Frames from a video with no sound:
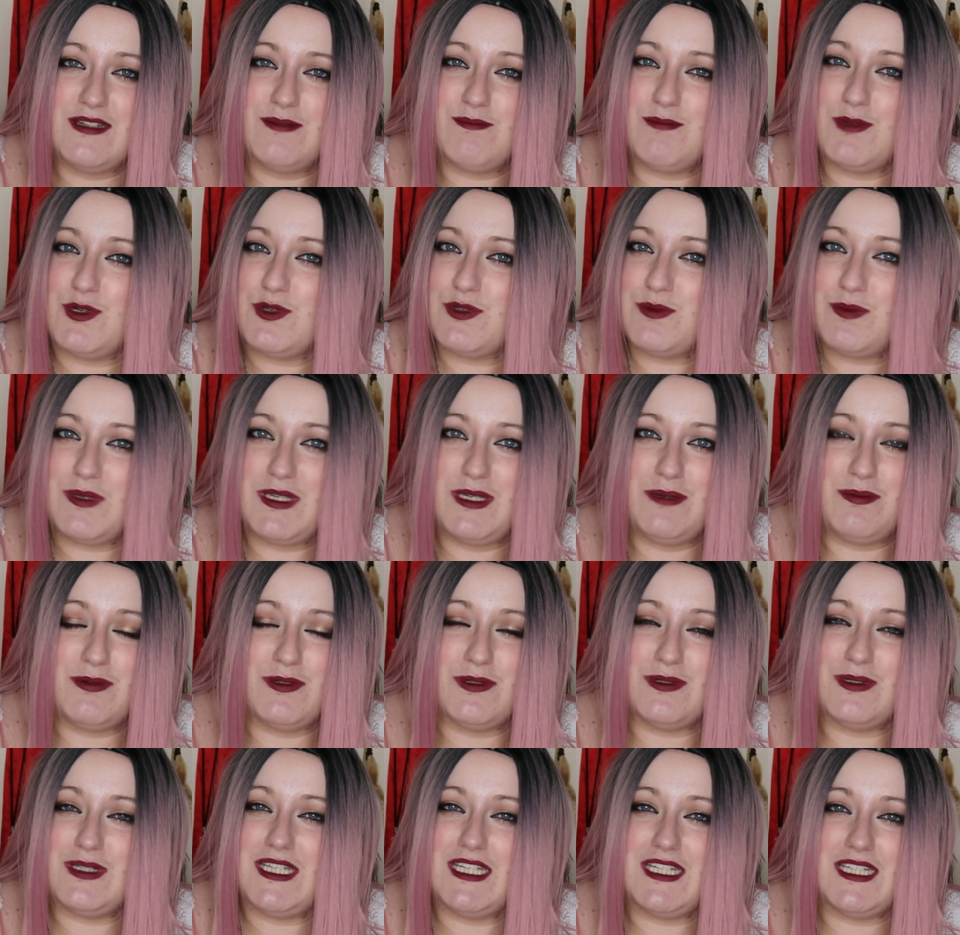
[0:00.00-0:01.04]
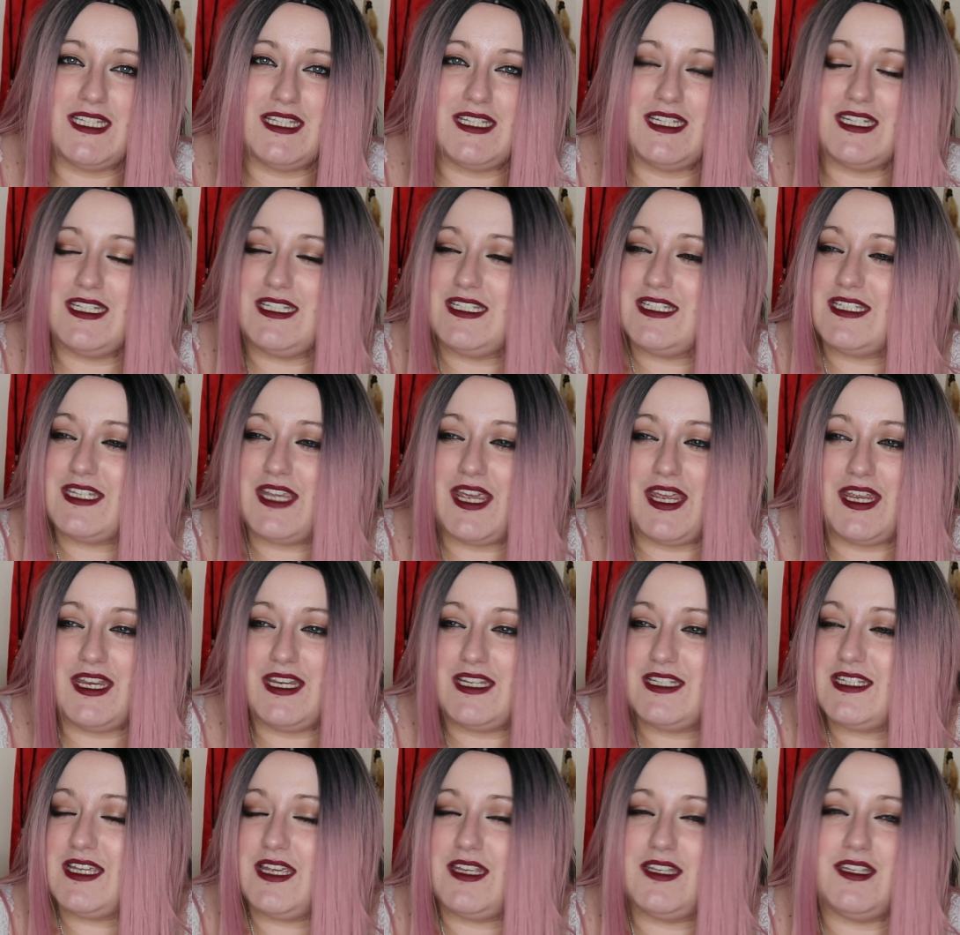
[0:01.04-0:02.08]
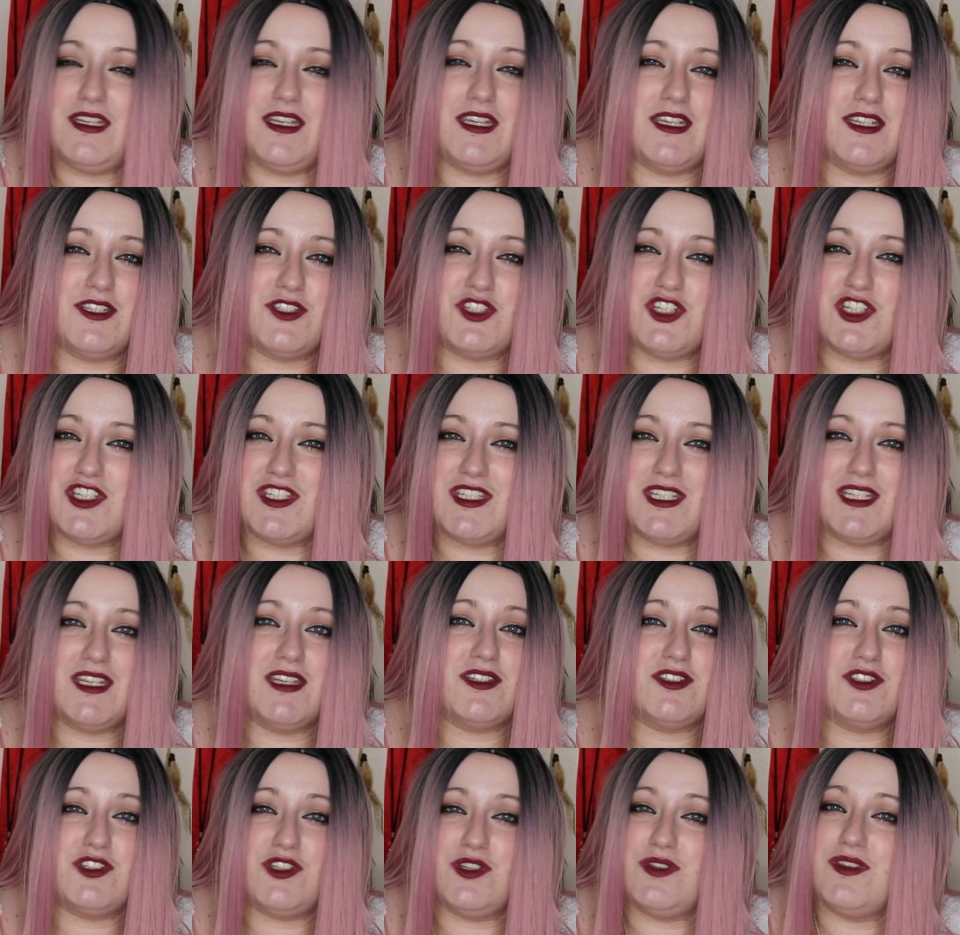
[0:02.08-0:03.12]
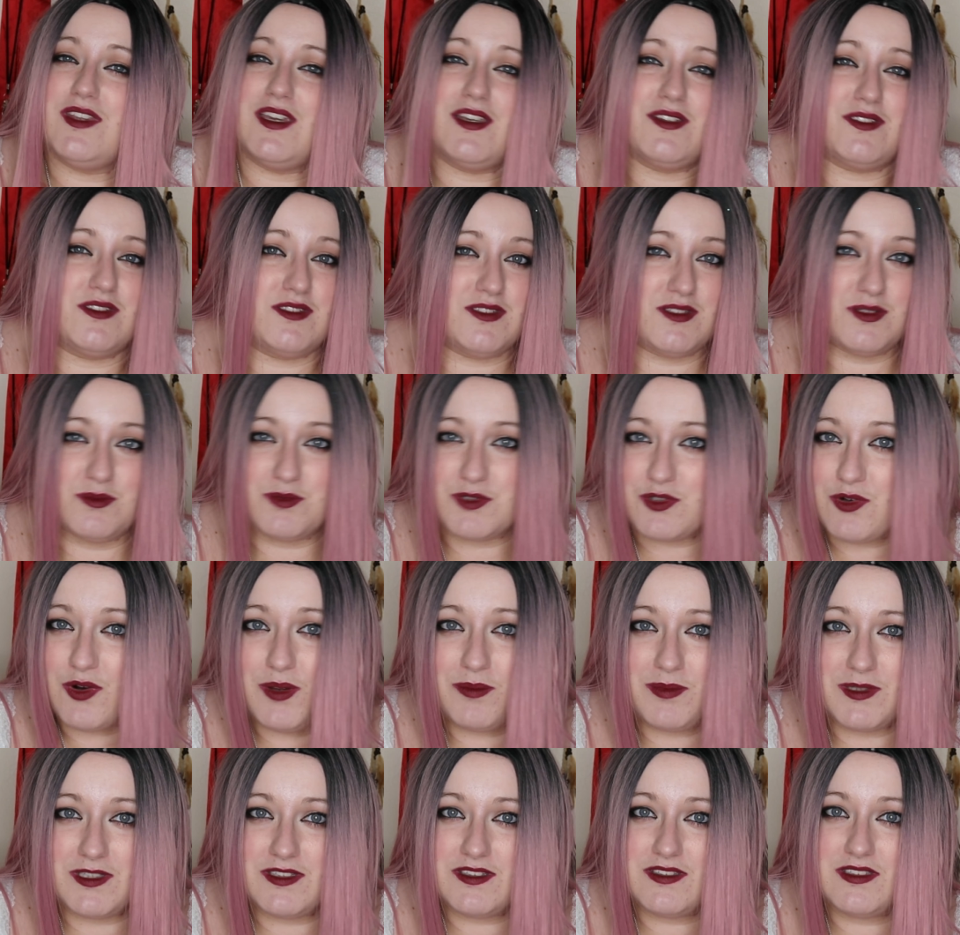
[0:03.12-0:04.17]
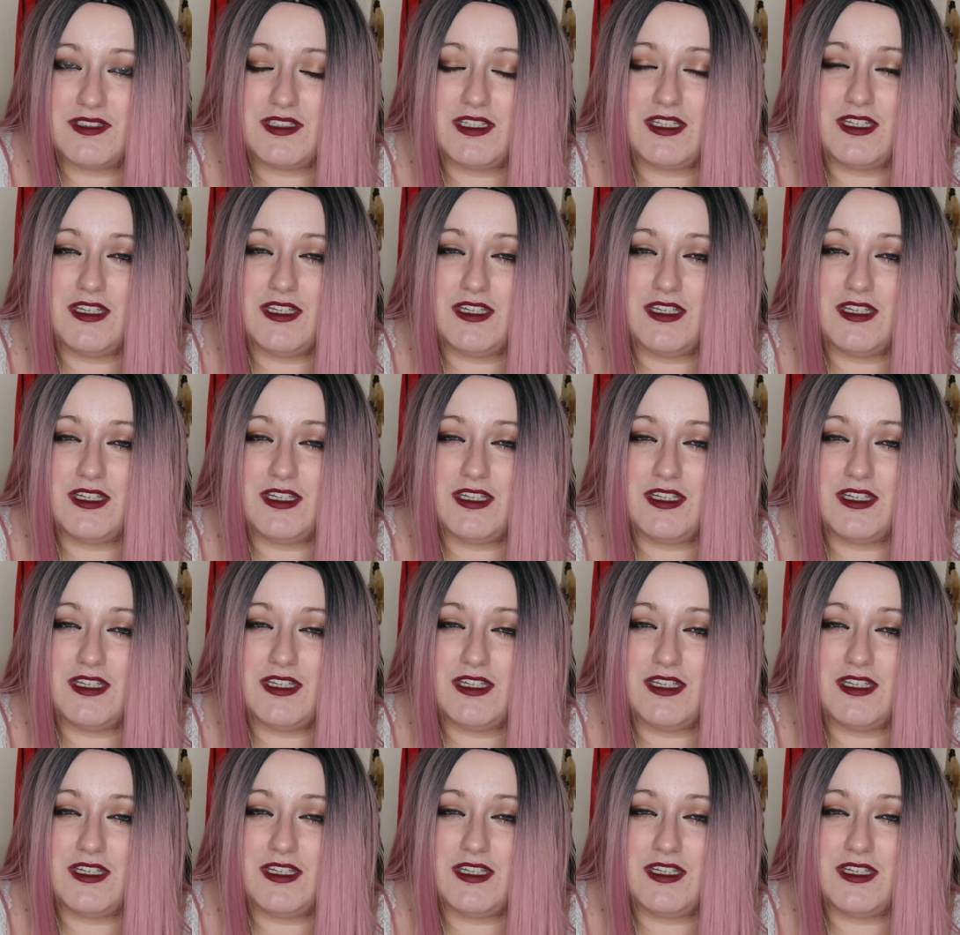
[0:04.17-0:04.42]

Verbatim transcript: Most people, it can take 10 years just to get 2,000 subscribers.